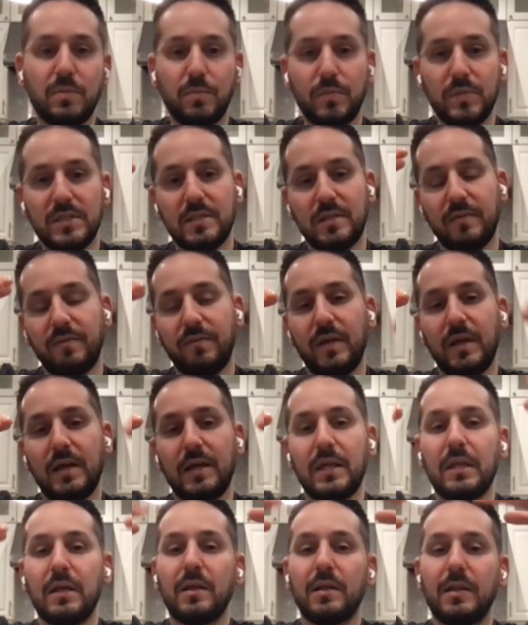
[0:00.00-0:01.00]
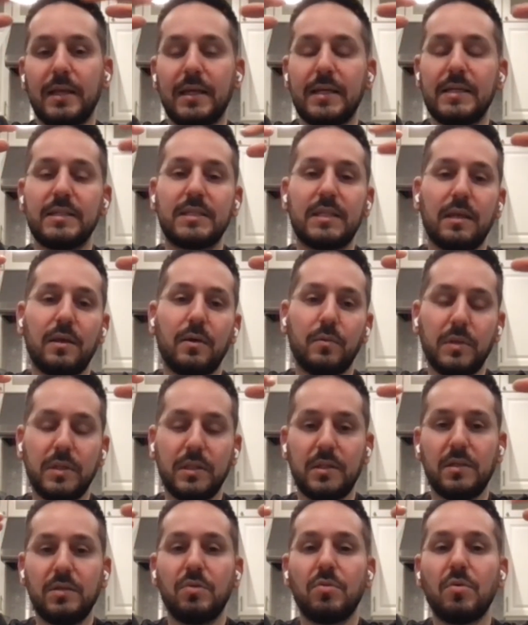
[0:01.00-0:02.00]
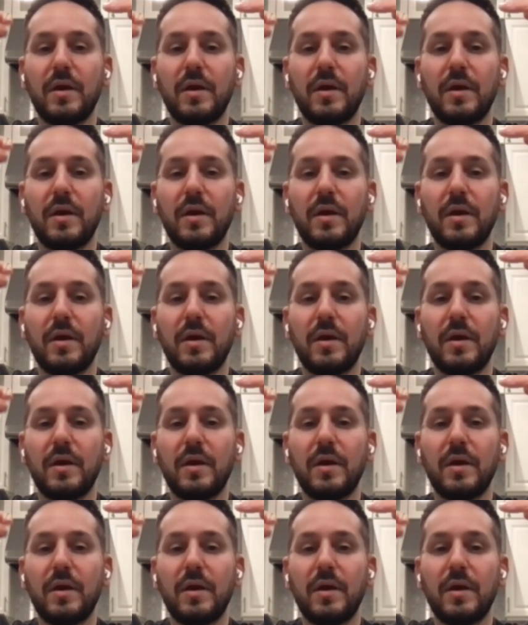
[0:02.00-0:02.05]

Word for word: specific kind of clientele with the